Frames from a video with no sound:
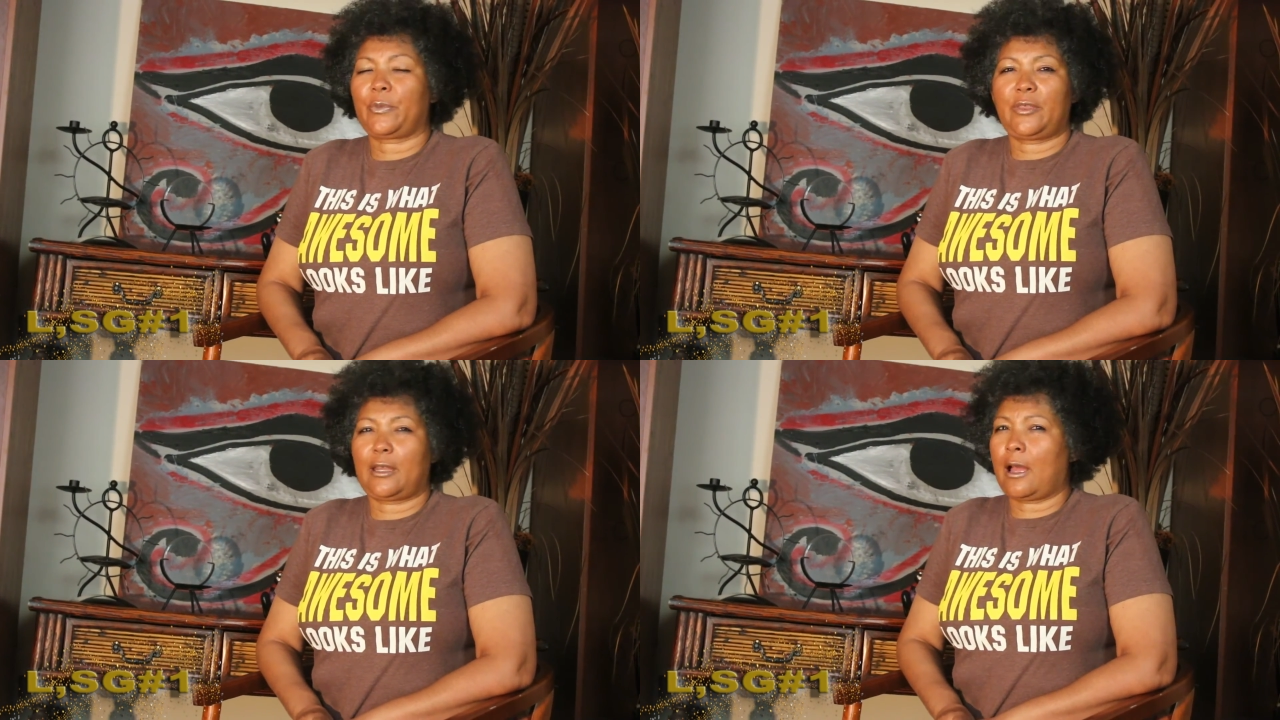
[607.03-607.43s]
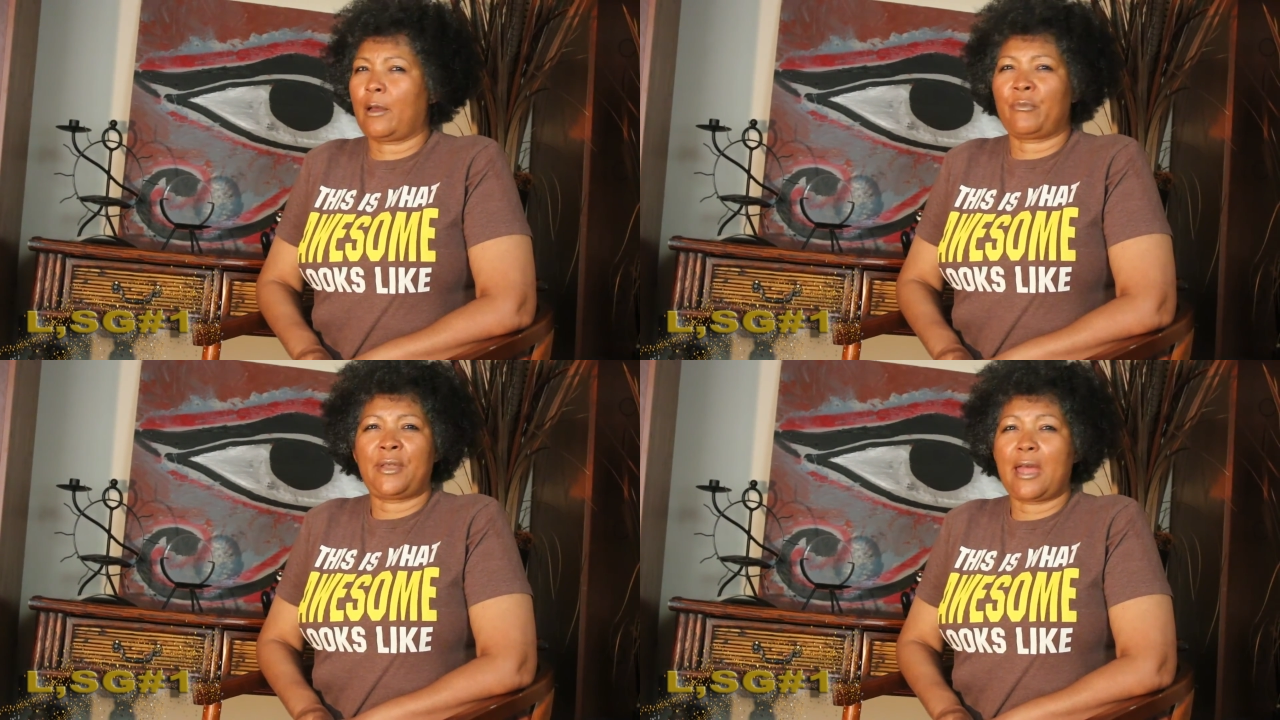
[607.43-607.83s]
that I
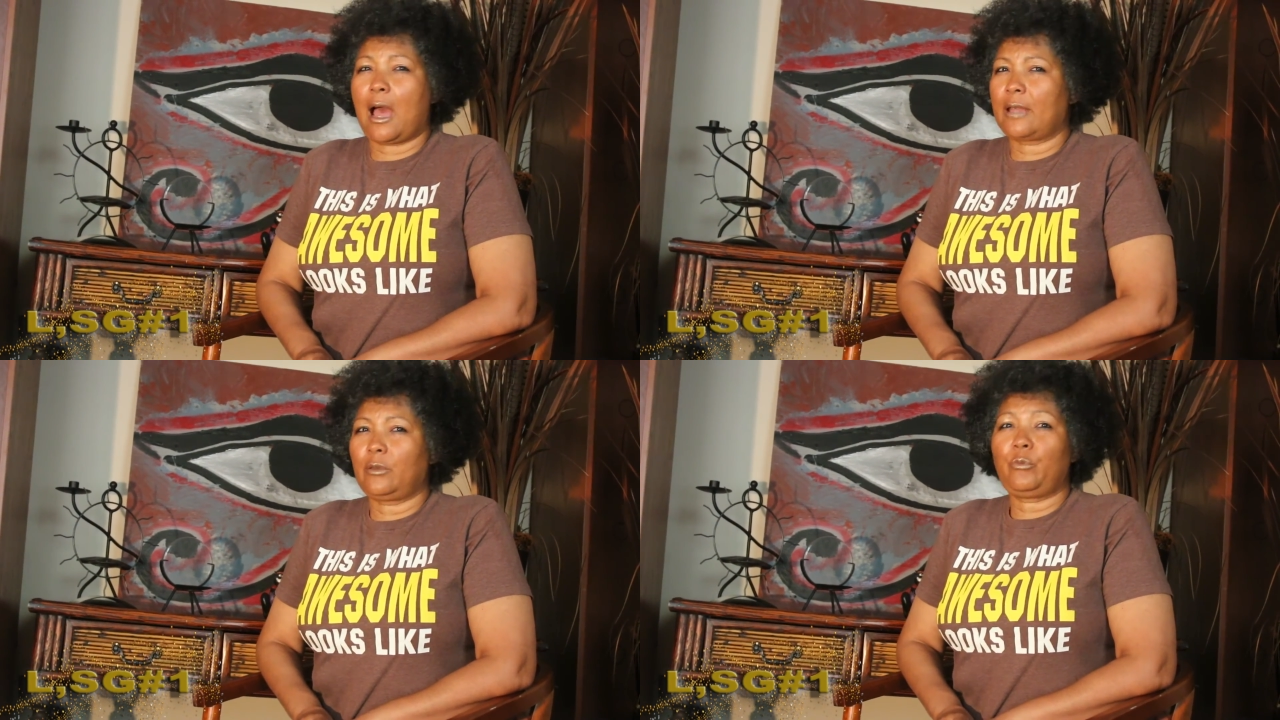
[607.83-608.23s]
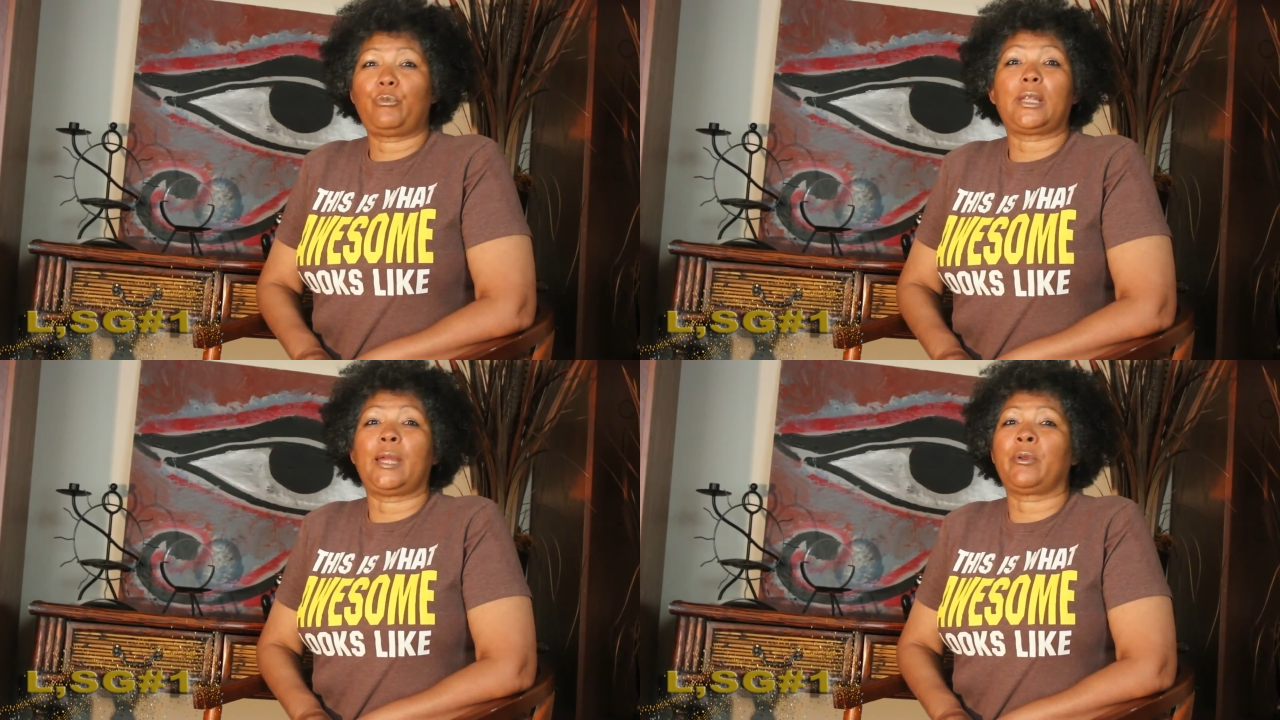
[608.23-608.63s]
am not
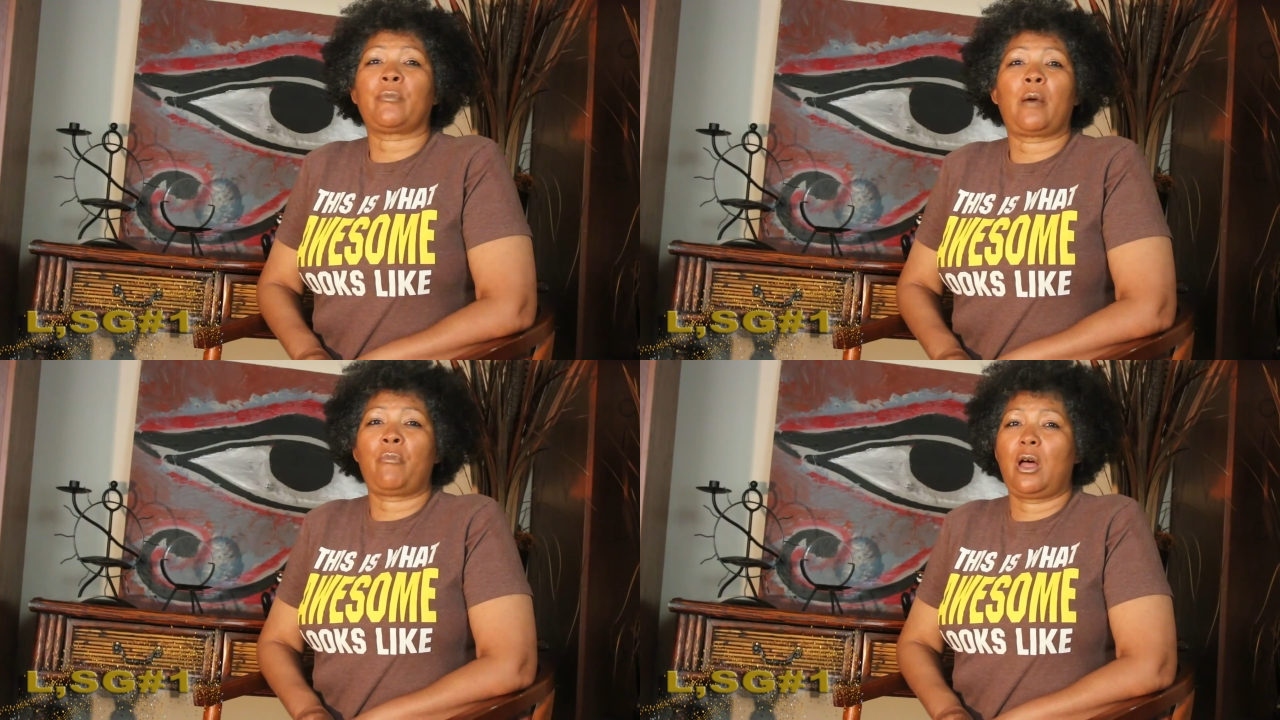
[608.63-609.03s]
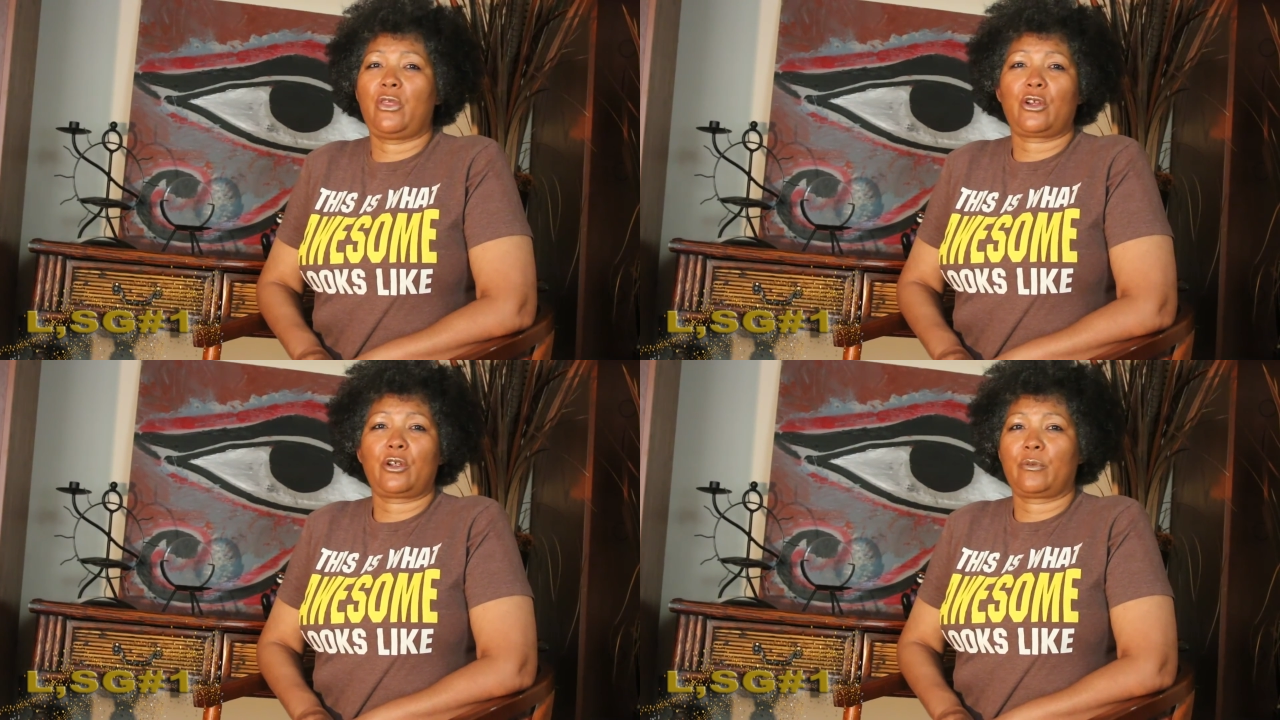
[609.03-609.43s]
blaming my
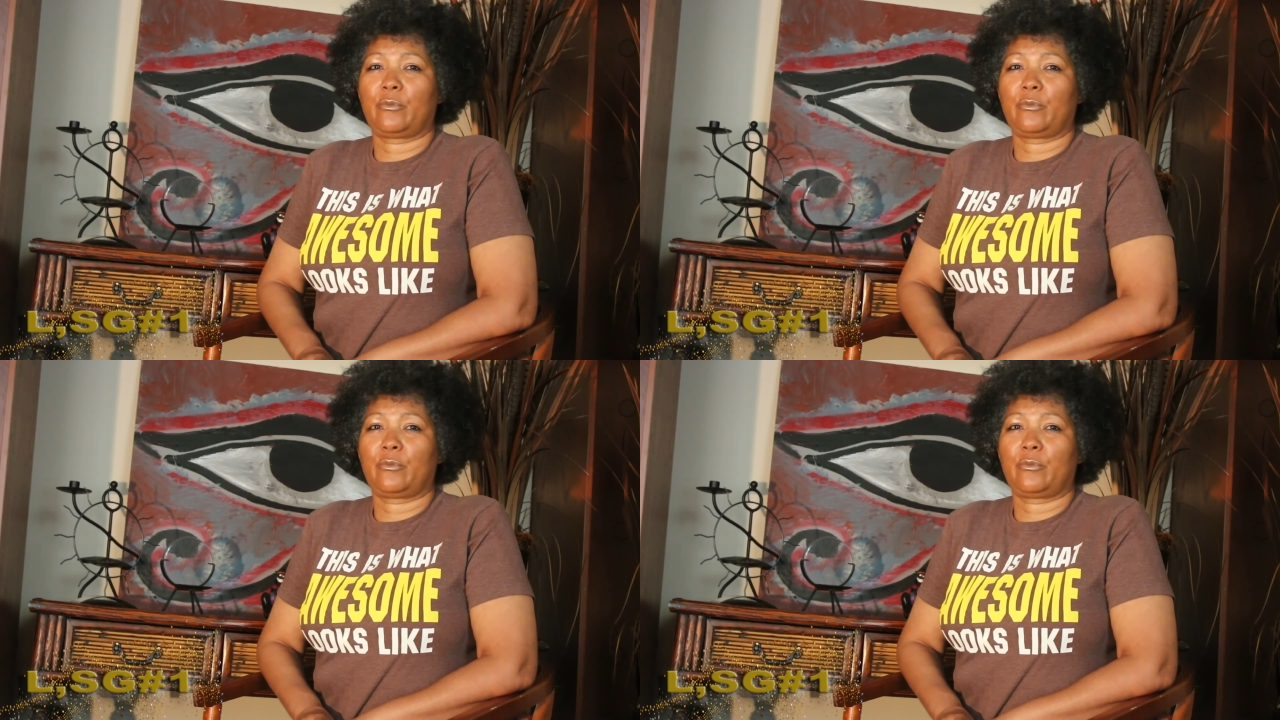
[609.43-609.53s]
mother.